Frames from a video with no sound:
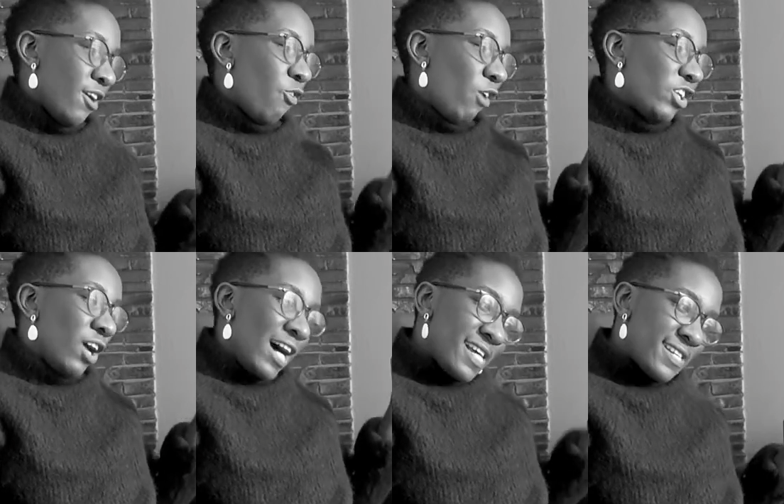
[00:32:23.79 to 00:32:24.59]
when you
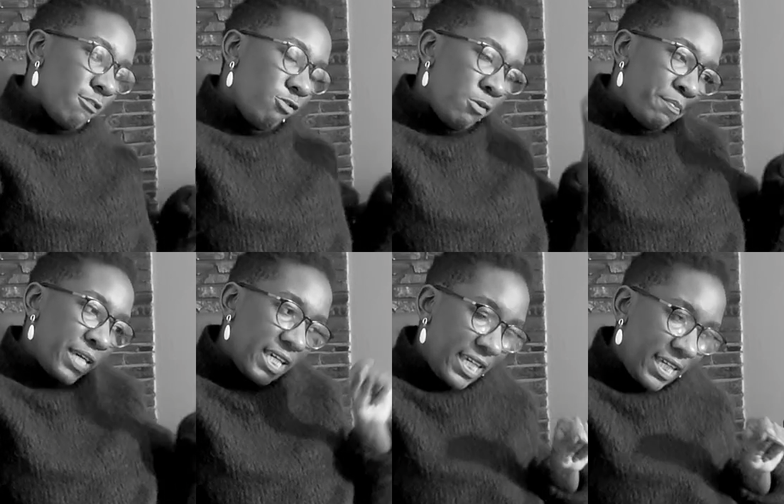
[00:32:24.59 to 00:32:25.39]
are asking for
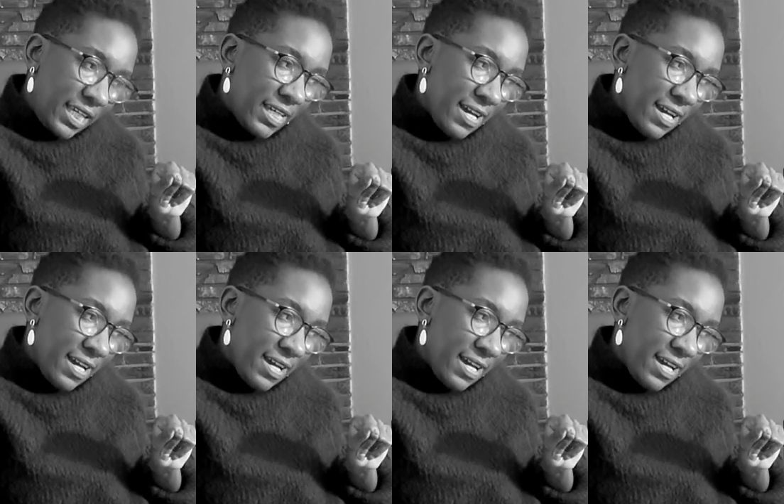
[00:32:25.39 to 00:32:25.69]
PE